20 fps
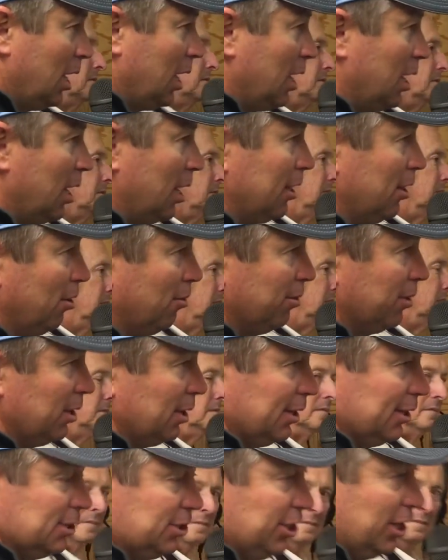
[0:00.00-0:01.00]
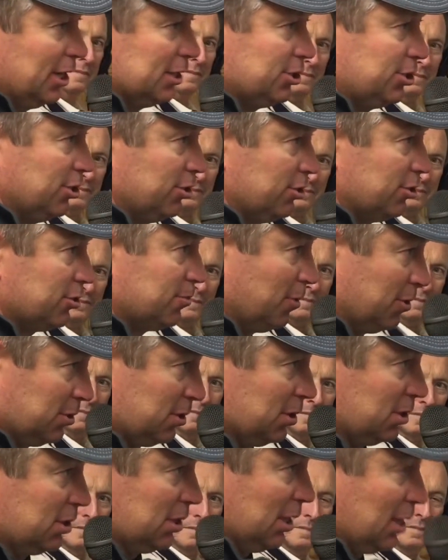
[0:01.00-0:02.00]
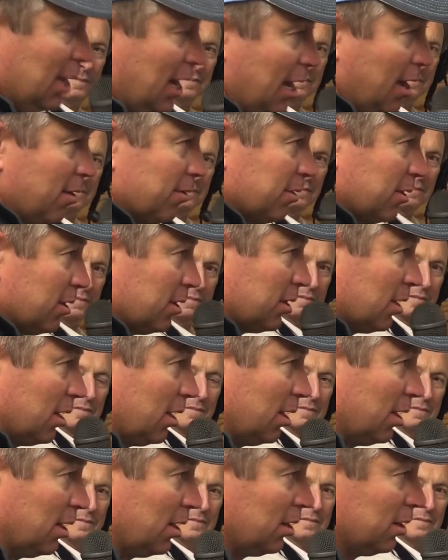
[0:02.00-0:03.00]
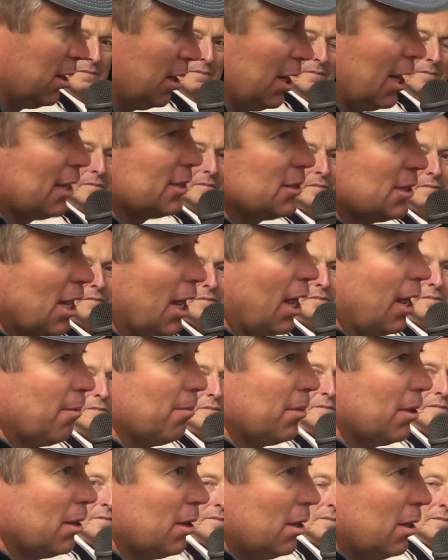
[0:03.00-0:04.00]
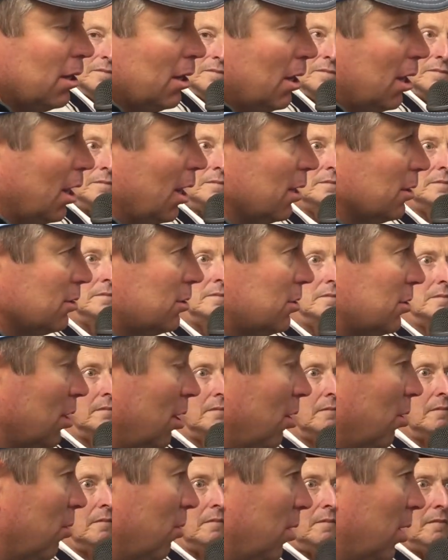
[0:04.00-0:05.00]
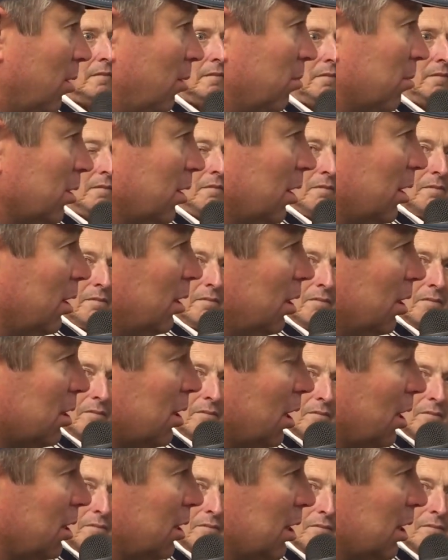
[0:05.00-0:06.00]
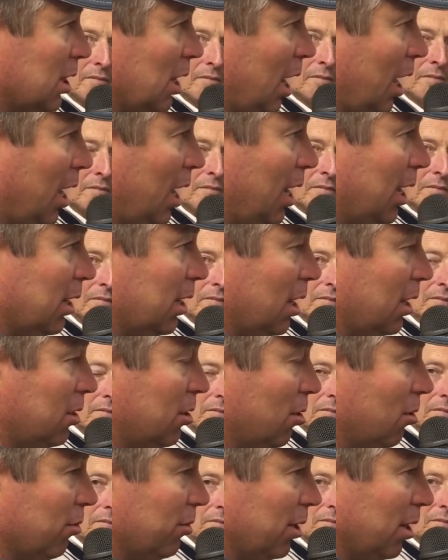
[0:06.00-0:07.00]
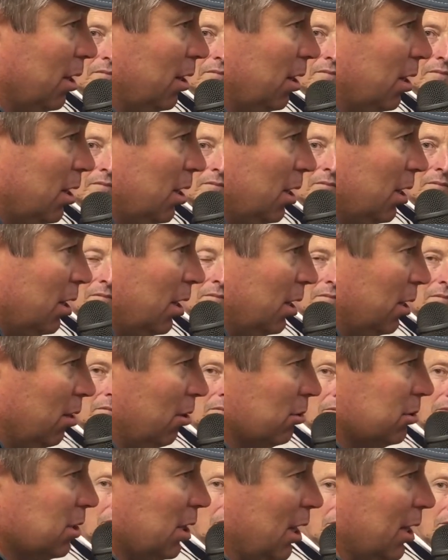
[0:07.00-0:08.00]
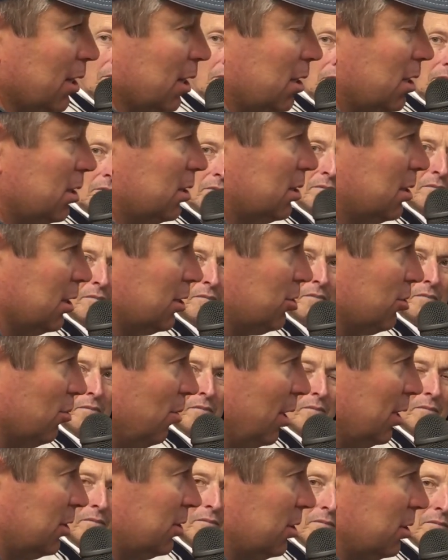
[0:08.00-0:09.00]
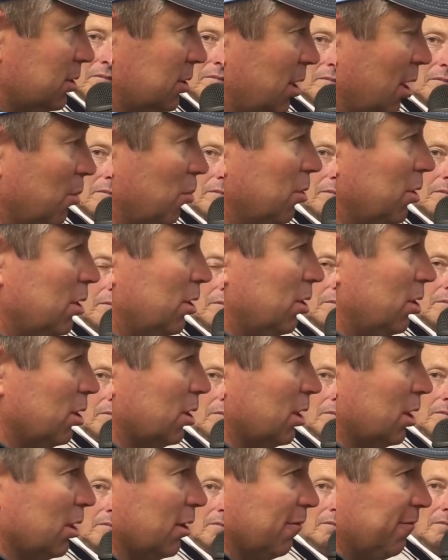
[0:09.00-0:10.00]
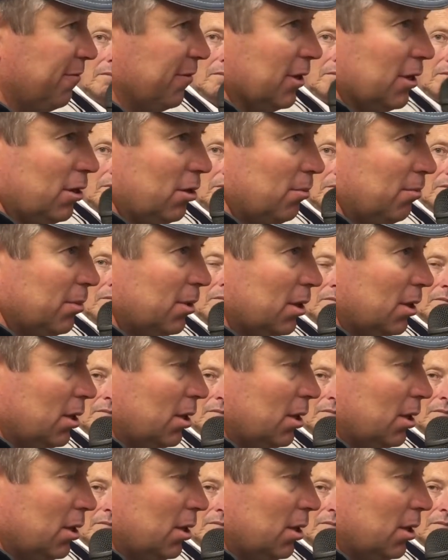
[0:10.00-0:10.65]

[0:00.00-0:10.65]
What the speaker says: I know in an ejection you're supposed to sit out the next game, and so we're going to look into that. I know in those kind of situations they will look at the film